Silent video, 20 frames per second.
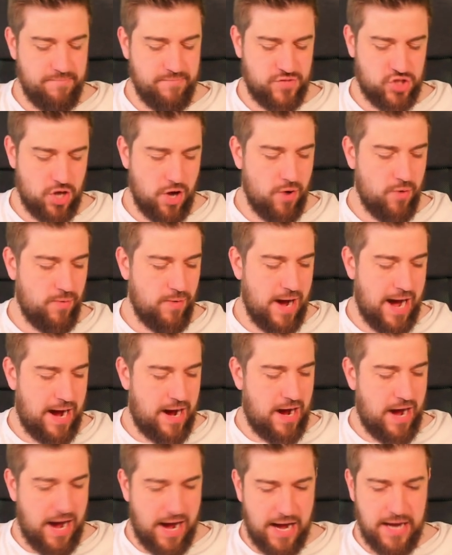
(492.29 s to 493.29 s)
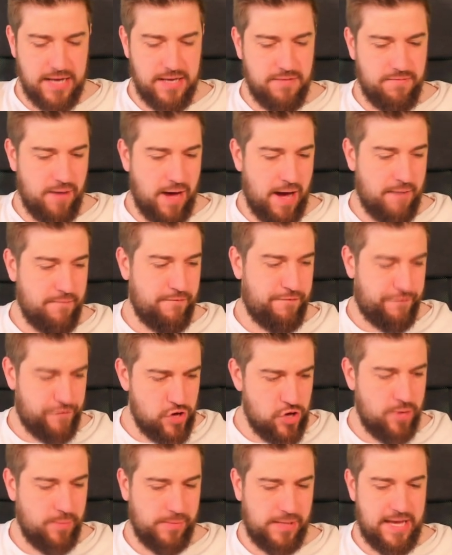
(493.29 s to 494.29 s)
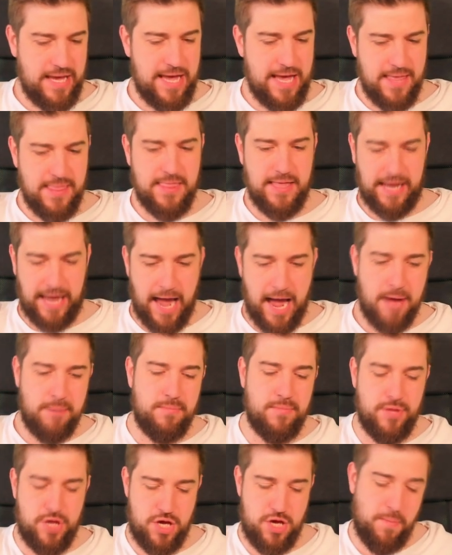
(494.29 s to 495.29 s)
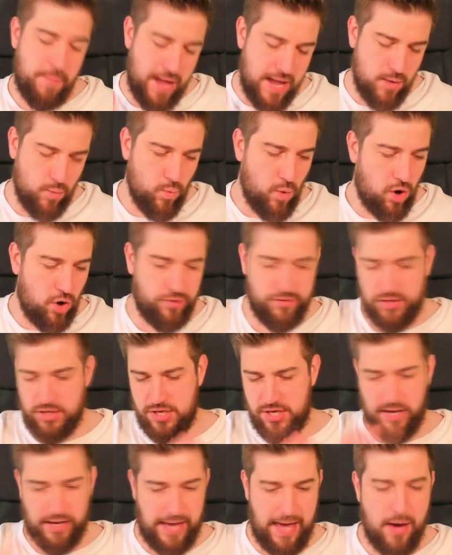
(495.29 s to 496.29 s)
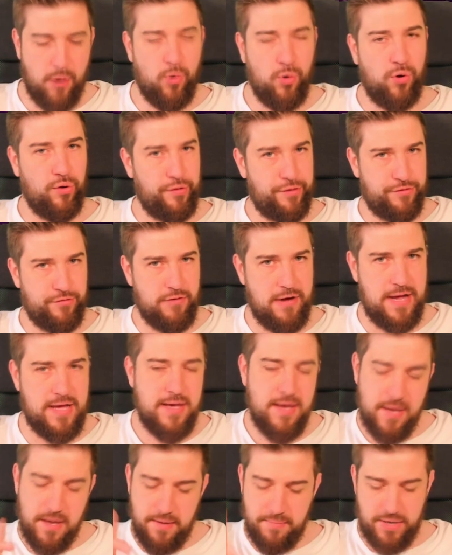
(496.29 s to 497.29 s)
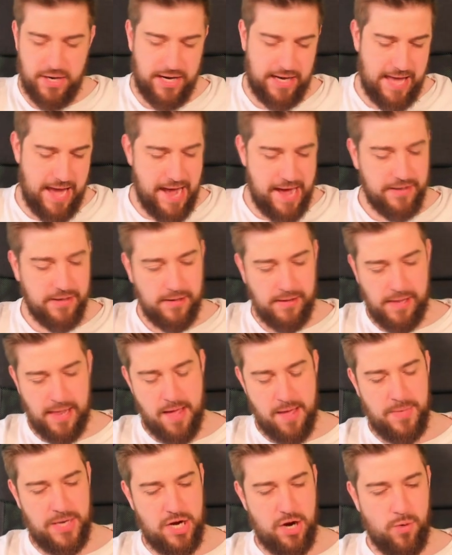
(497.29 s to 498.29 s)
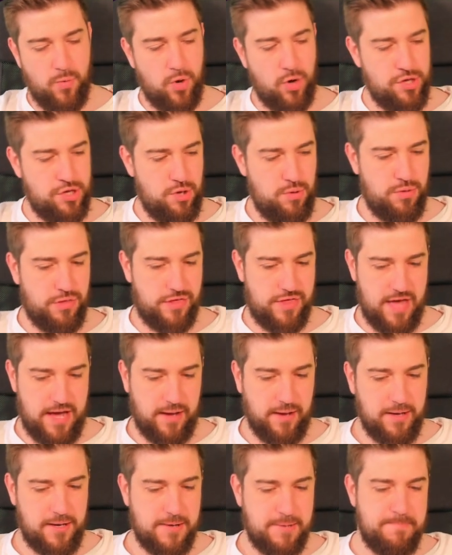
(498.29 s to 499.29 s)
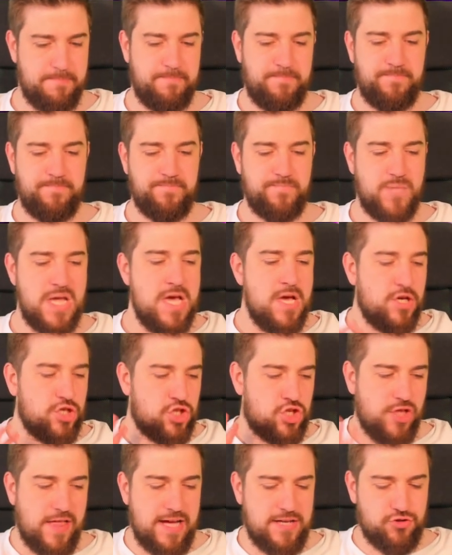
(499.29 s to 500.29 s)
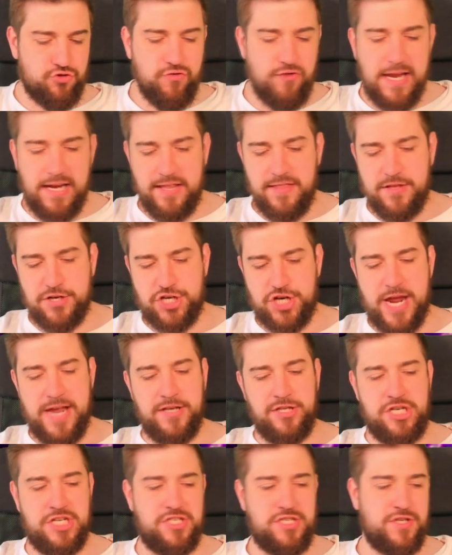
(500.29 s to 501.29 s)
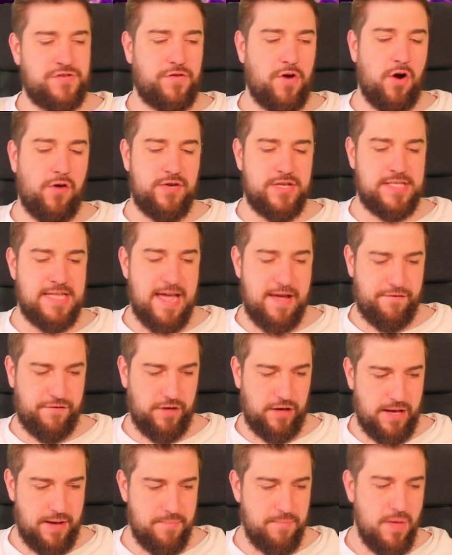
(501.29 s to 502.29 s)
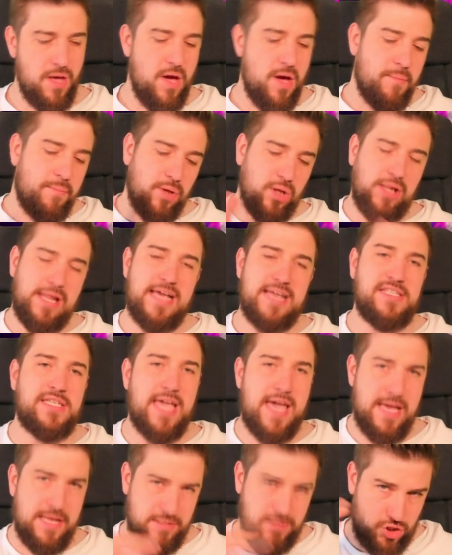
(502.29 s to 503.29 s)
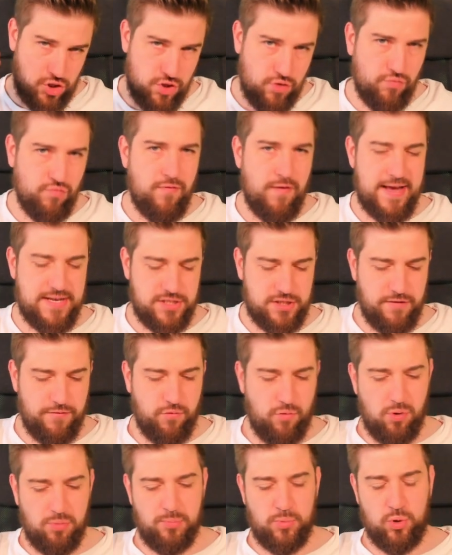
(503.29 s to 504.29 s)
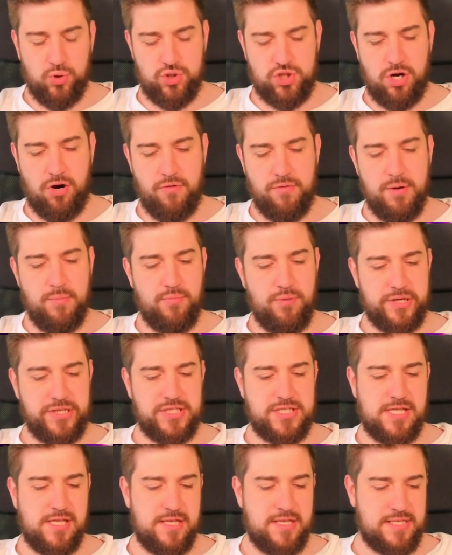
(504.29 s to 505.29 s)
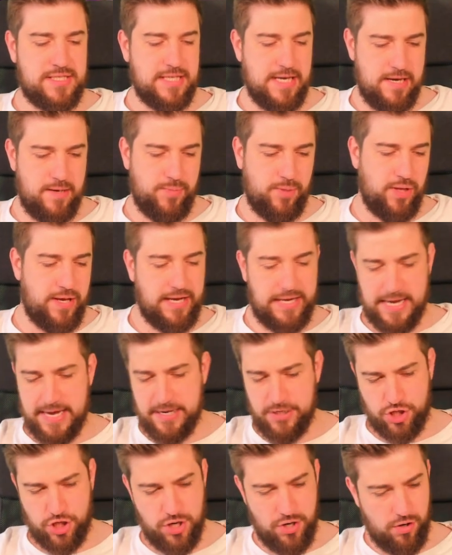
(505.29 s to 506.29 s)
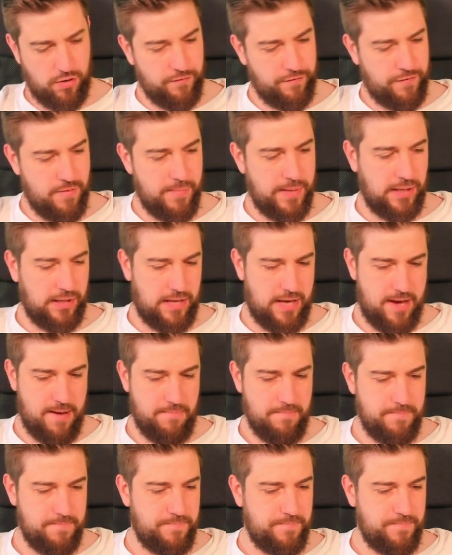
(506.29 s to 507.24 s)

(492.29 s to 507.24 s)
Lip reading: So I am firmly in the camp that you pay 1, you get all 3, but again, let me know what you think. So that's really the changes as far as Nephilim, but let's get into the rest of what Mortarion brings to the table in case you're not familiar.